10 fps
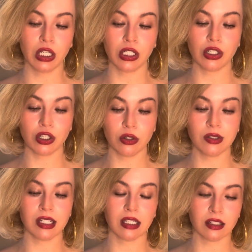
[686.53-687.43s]

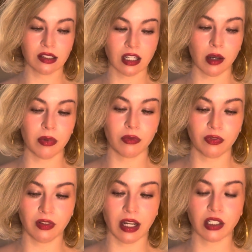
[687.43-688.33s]
choosing to stop and
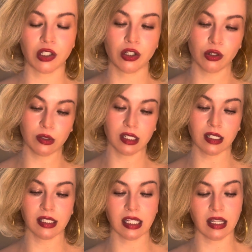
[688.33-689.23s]
reflect, choosing to
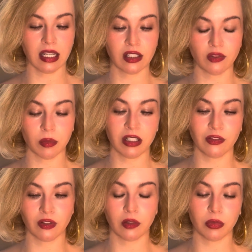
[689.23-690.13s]
see things from a
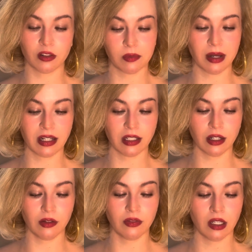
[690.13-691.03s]
different
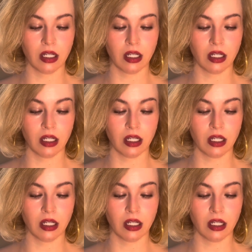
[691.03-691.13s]
perspective